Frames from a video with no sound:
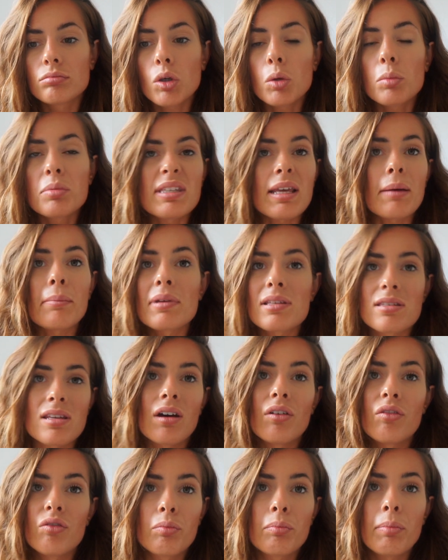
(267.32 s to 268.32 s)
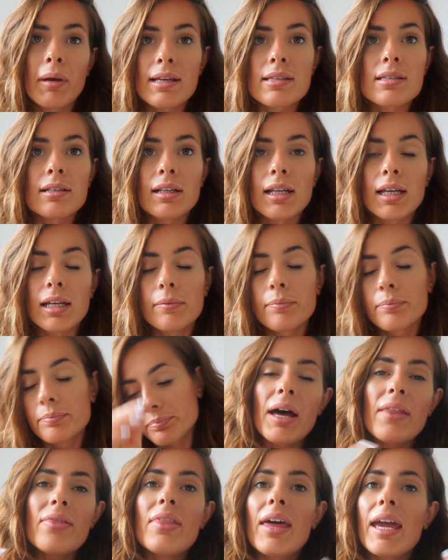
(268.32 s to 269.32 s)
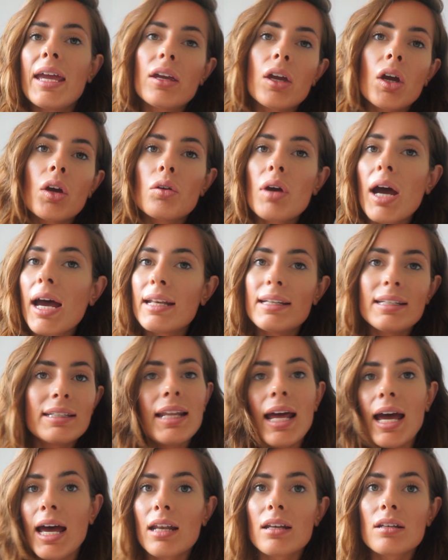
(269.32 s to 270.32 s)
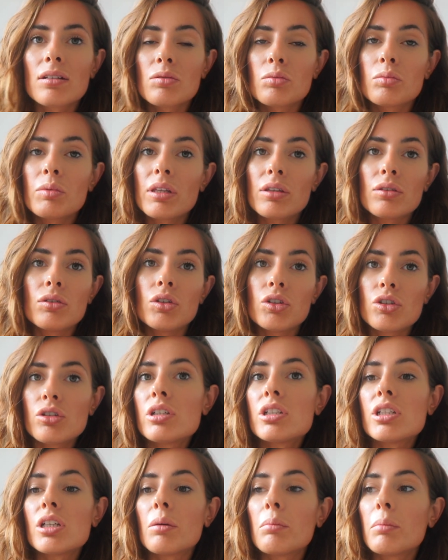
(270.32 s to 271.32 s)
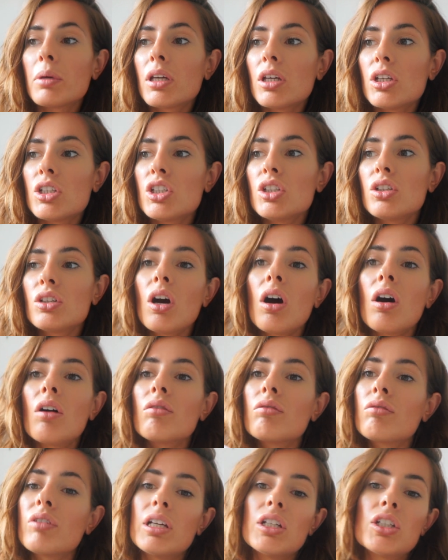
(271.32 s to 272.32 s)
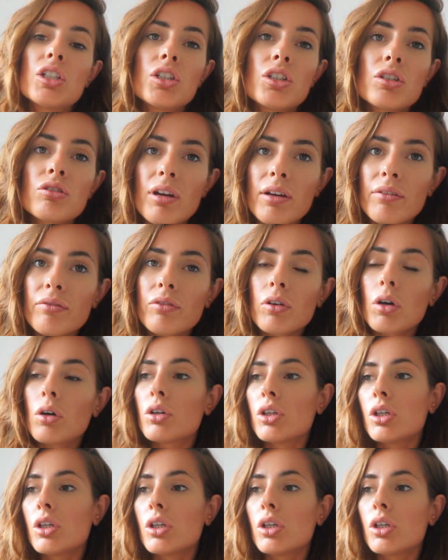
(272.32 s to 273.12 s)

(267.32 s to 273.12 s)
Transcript: upset myself, basically. And they go hand in hand with nutrition, because you can't reach your strength goal.